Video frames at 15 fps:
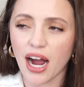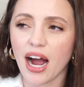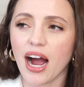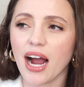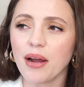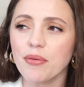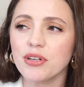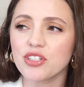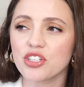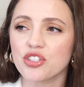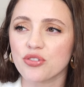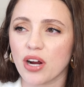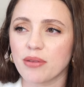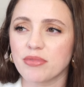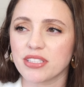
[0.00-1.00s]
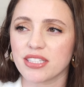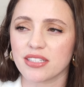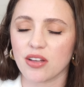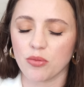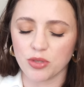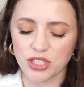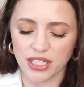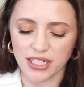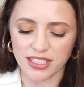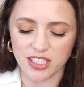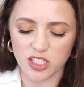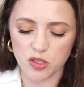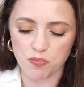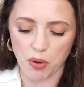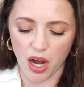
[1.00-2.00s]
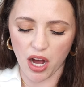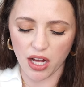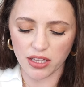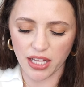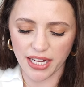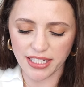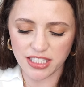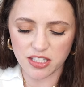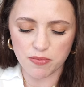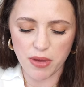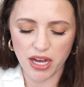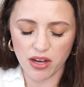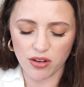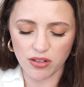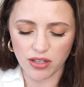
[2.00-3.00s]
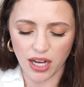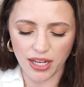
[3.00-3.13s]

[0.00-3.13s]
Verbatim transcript: I would describe this as almost like a spa-like smell.